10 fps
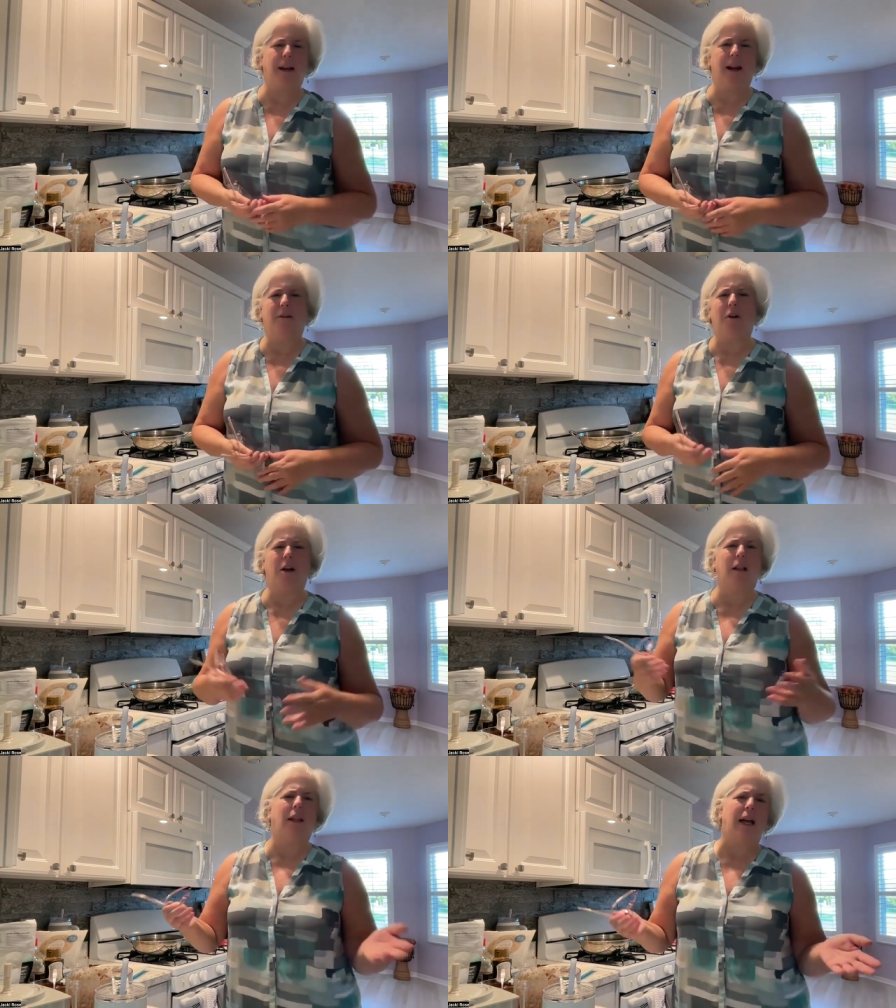I don't know, I
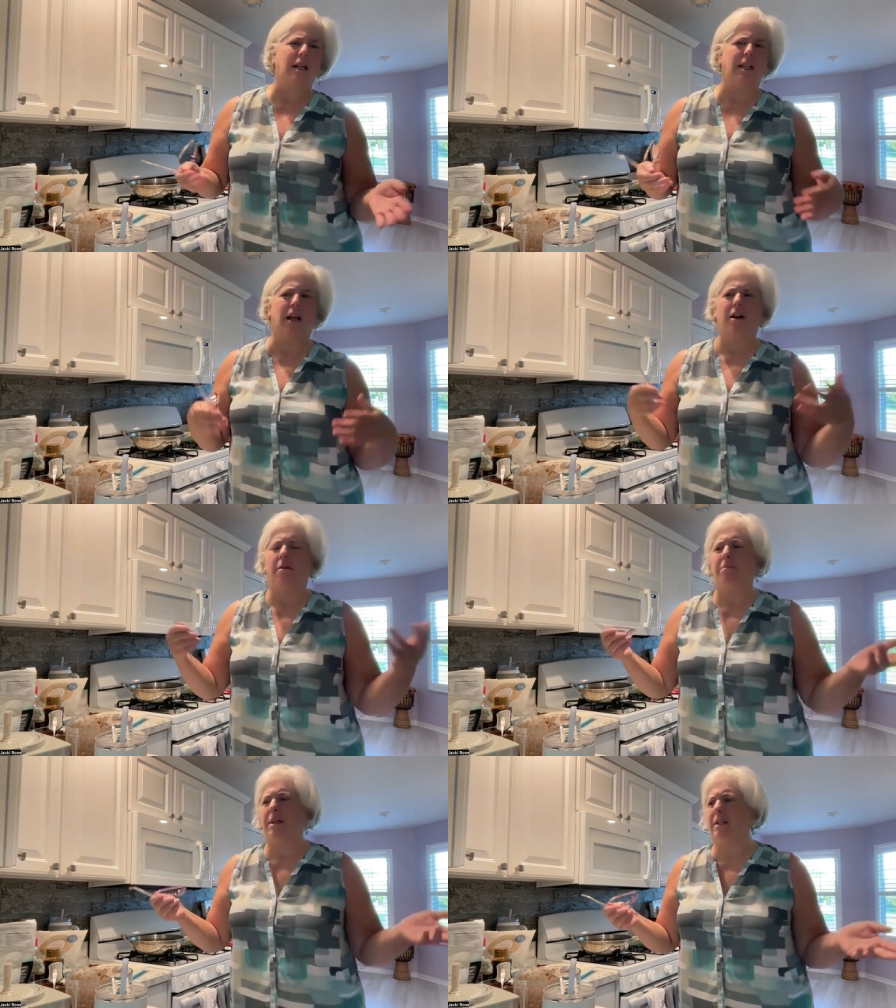got lazy, I
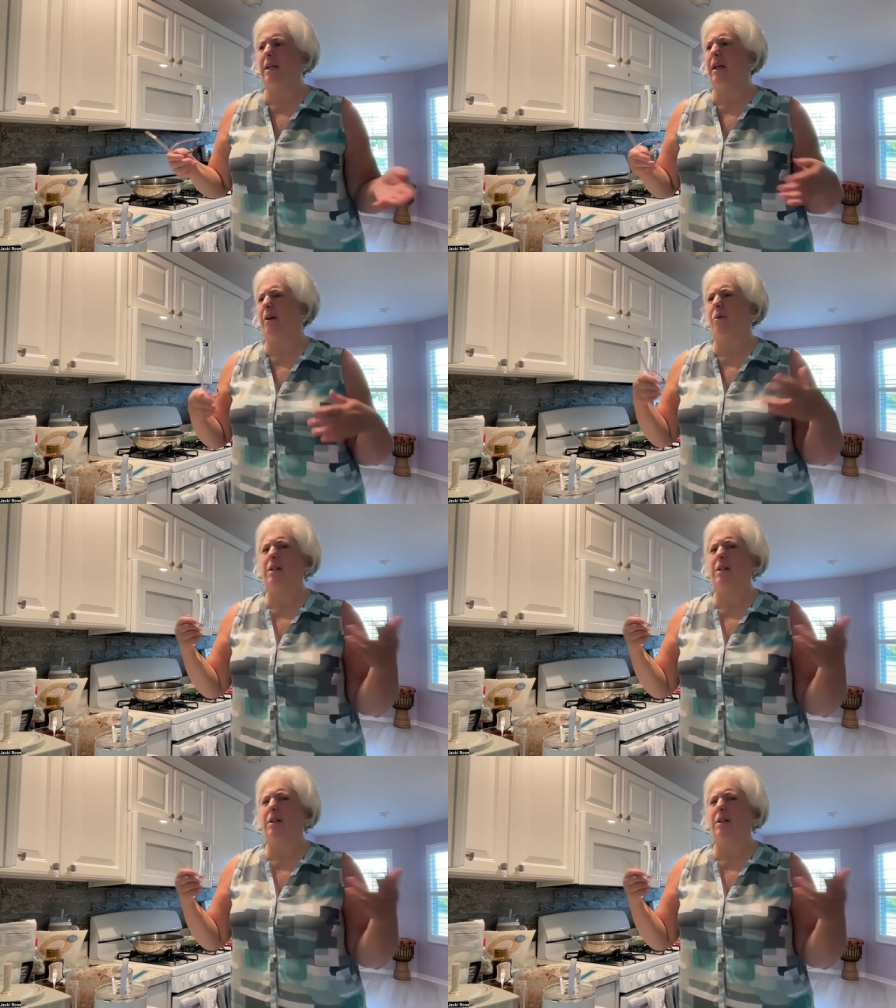got busy. I